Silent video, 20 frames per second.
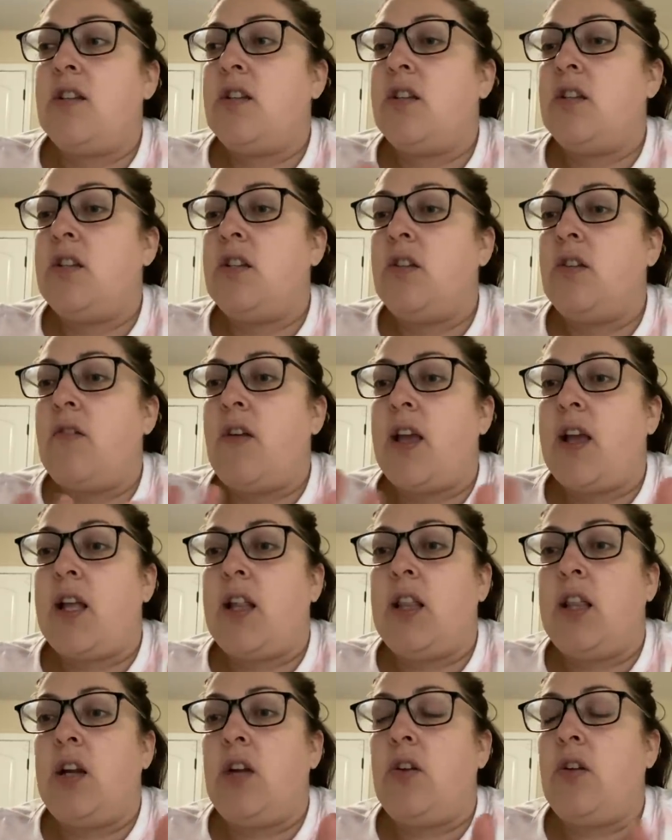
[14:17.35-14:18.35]
to do like a
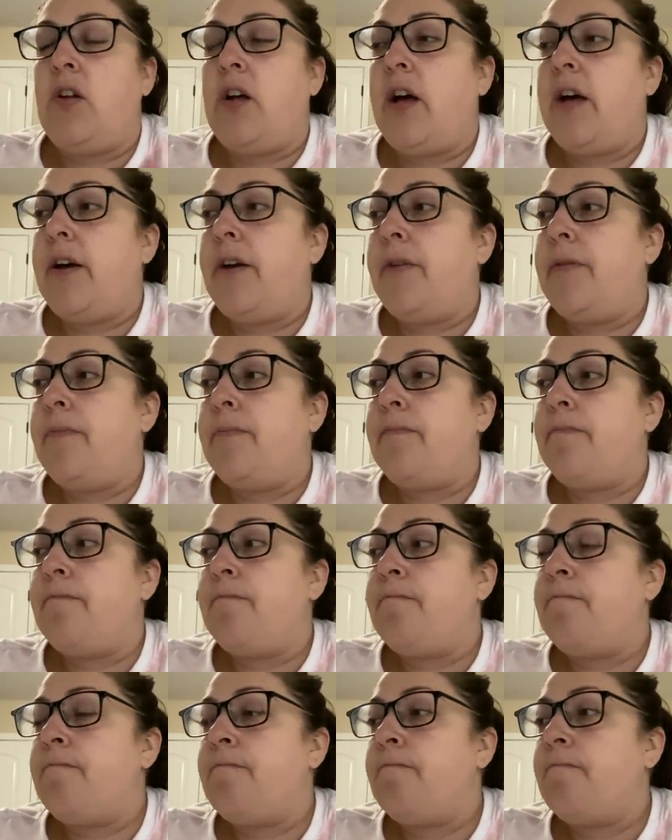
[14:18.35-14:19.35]
little, um,